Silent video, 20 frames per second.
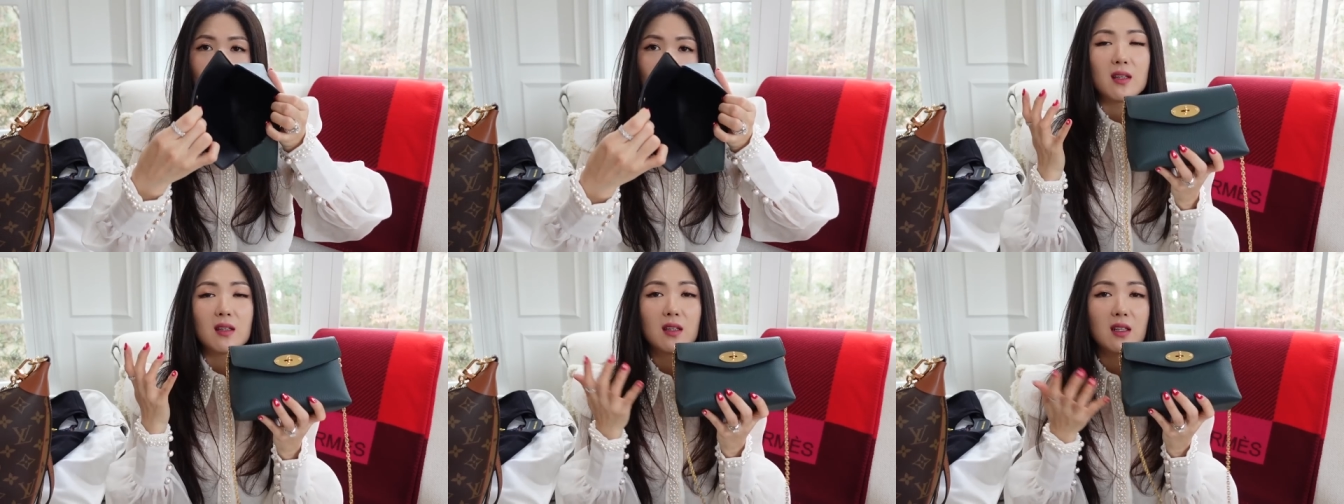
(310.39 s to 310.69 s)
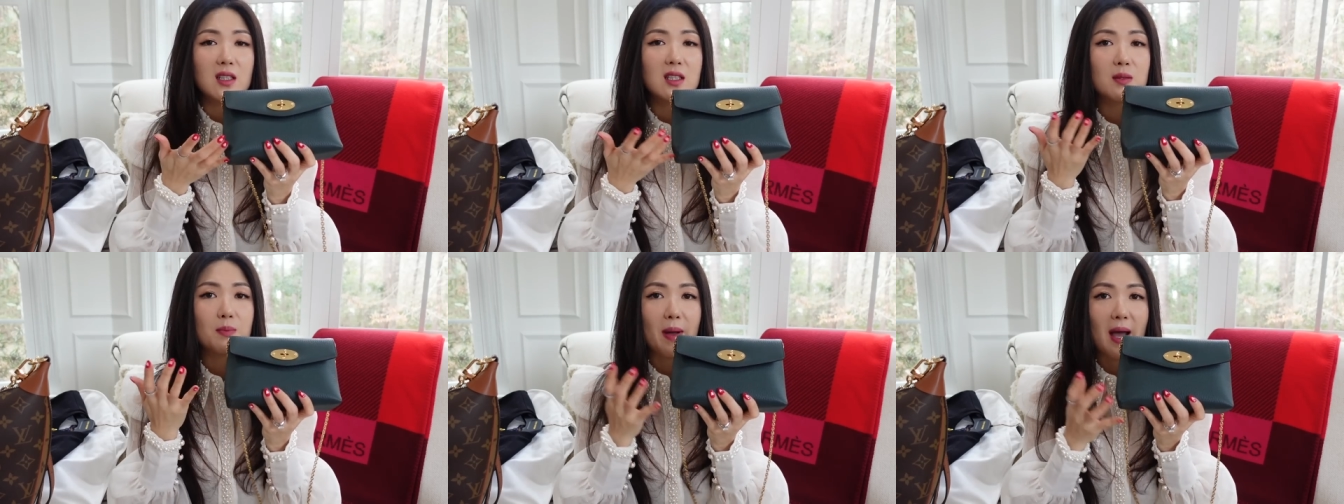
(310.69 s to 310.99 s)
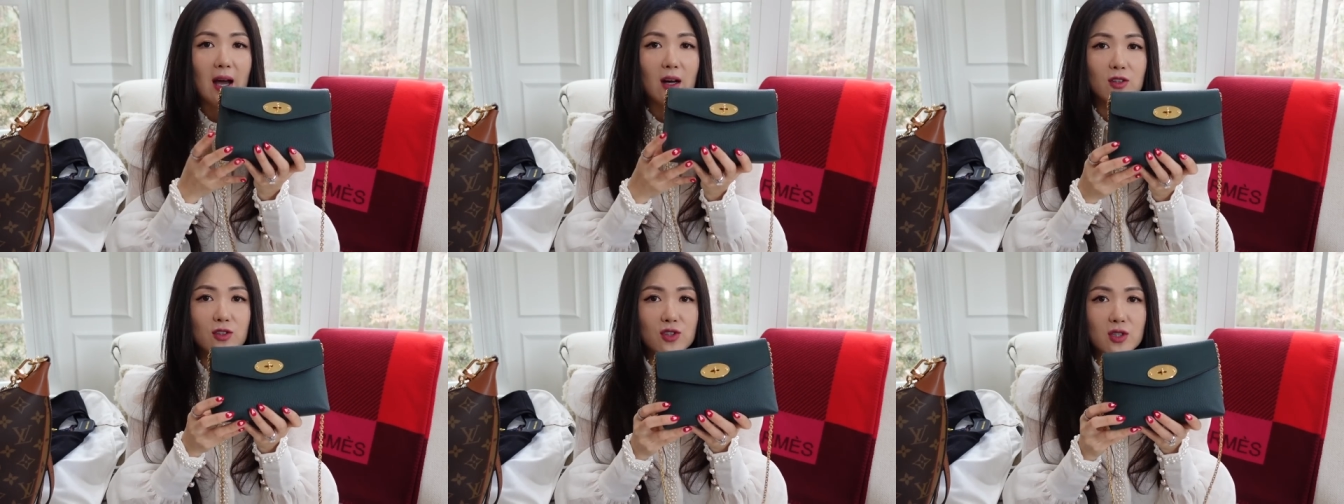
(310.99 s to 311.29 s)
This
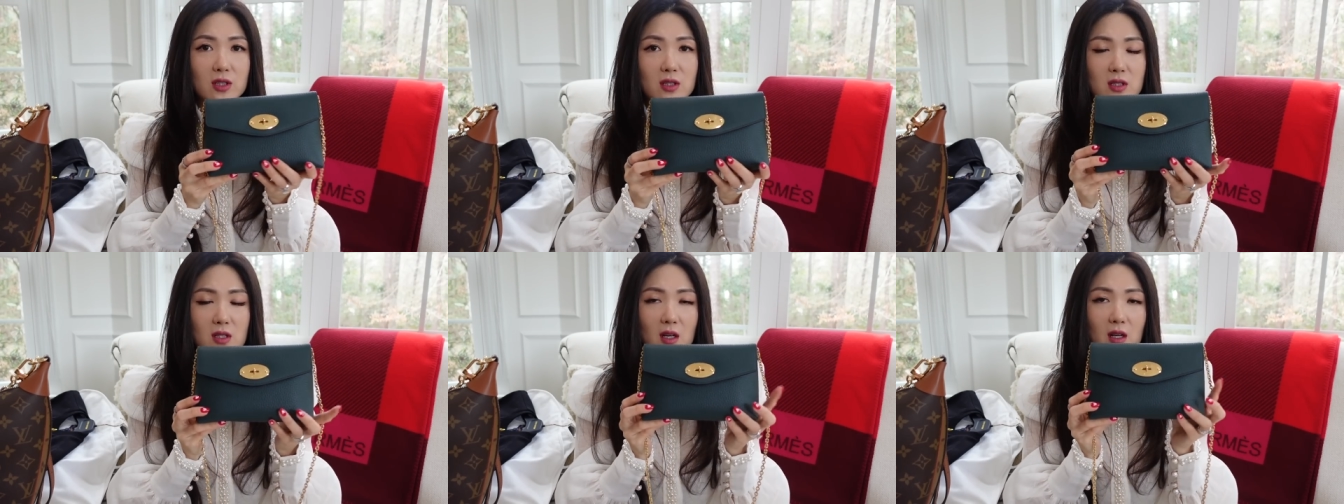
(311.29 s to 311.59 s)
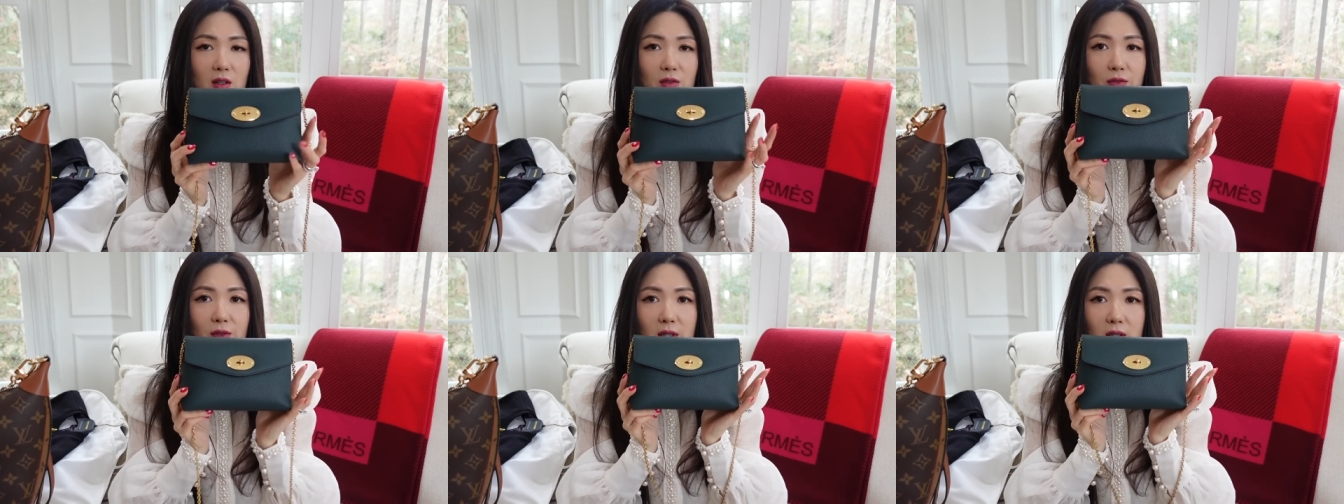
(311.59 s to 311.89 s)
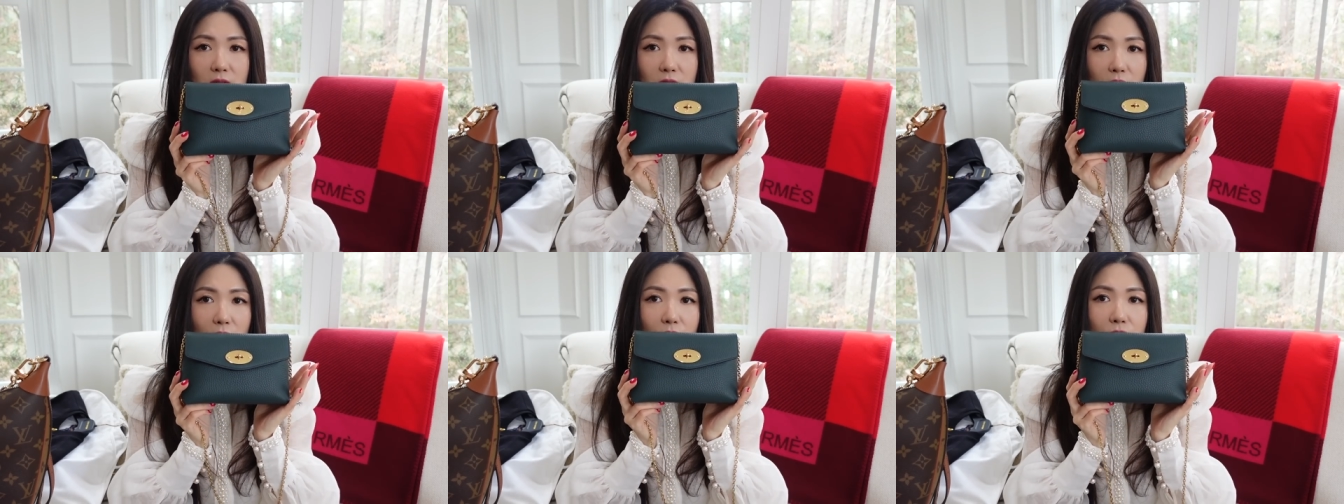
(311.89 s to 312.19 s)
pouch itself
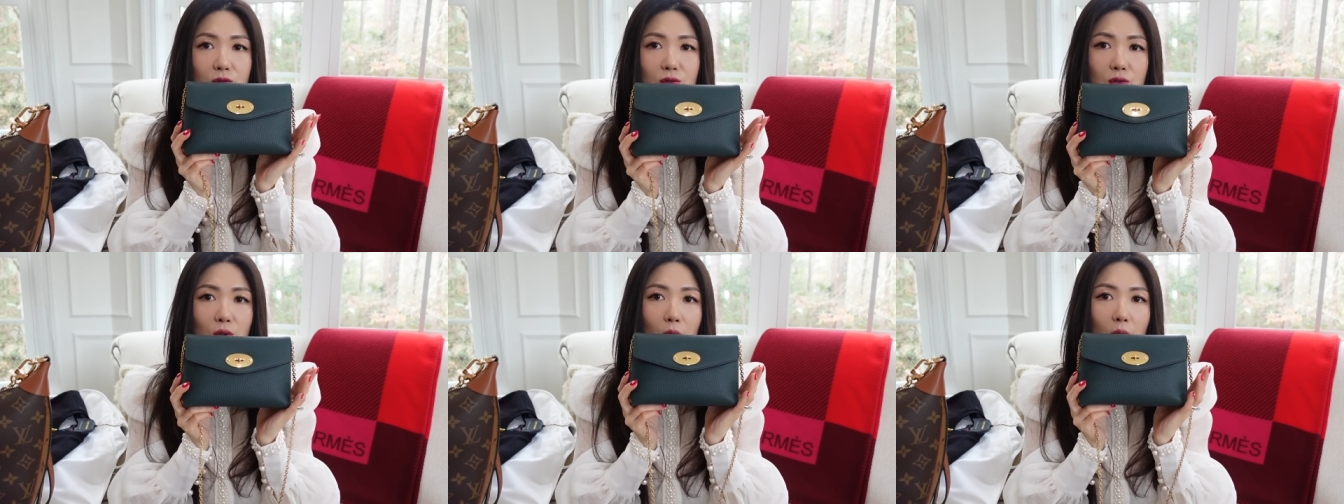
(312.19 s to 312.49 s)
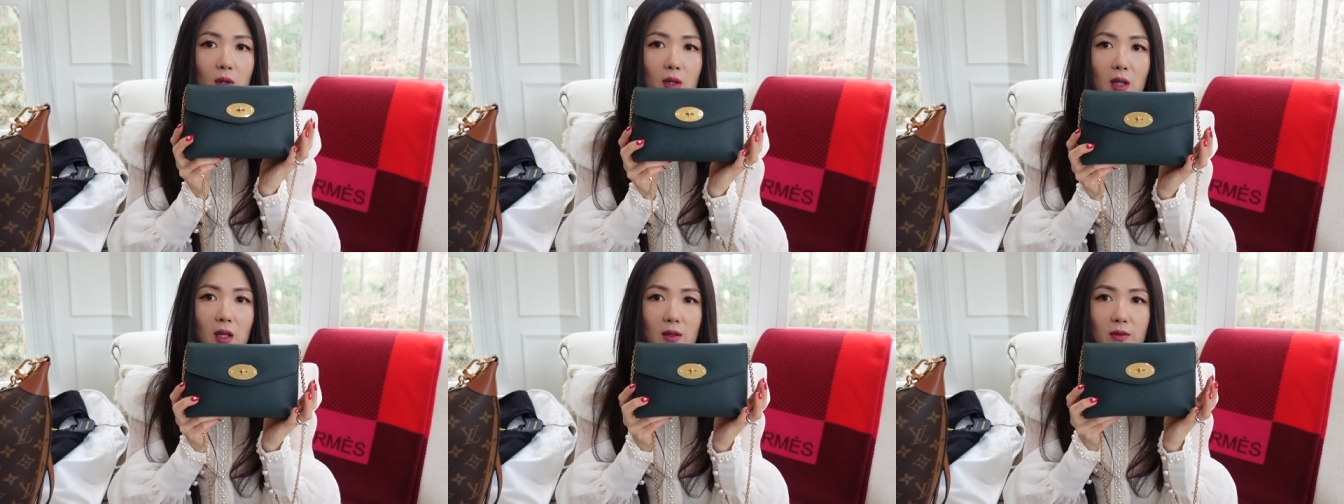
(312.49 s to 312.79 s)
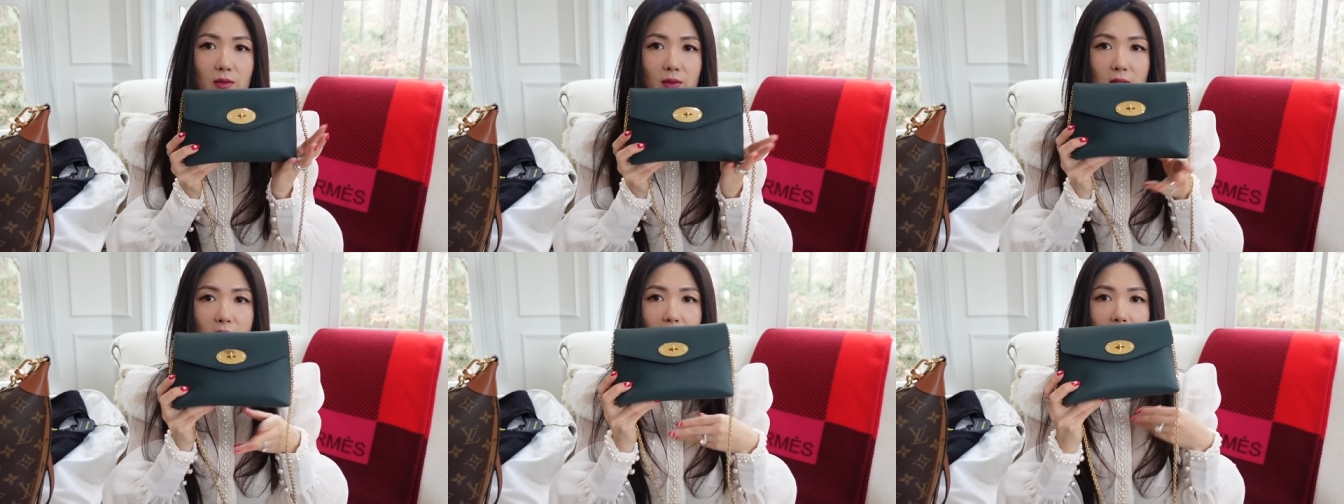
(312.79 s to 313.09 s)
is so
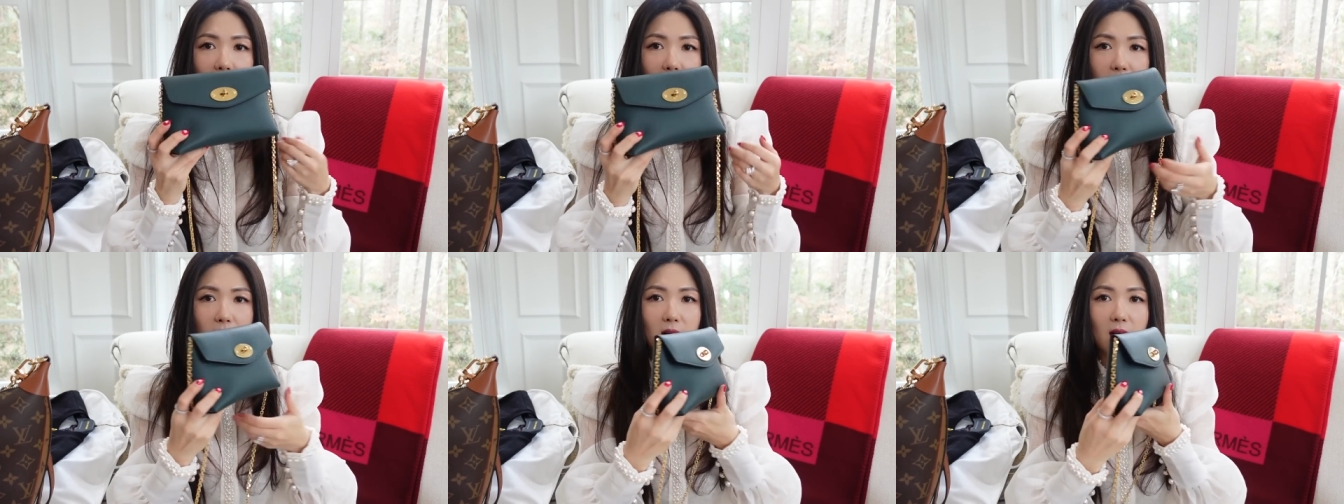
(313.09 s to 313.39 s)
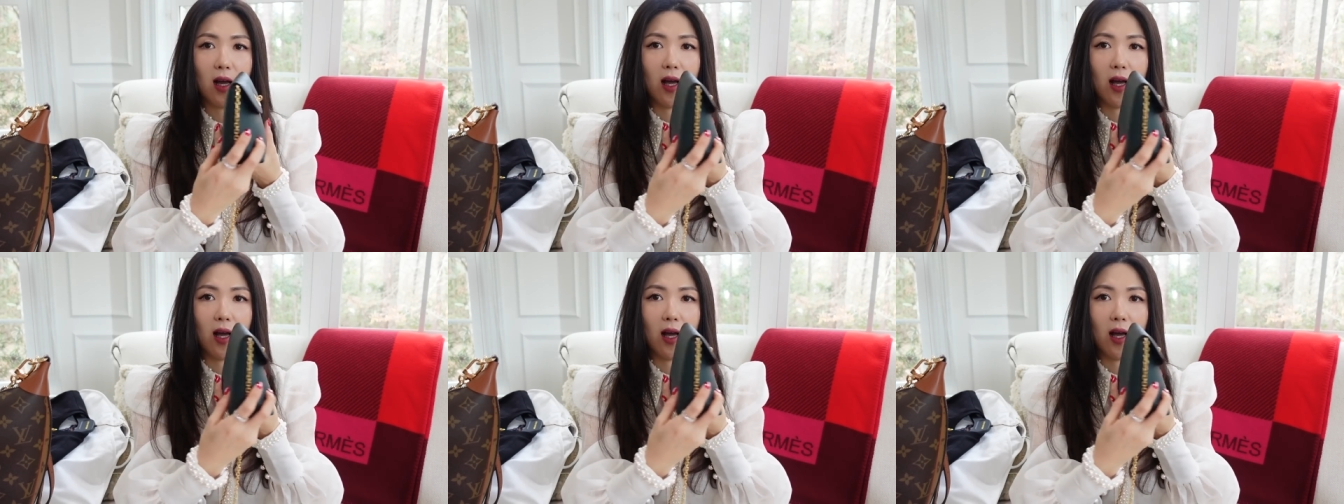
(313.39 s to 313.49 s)
lovely.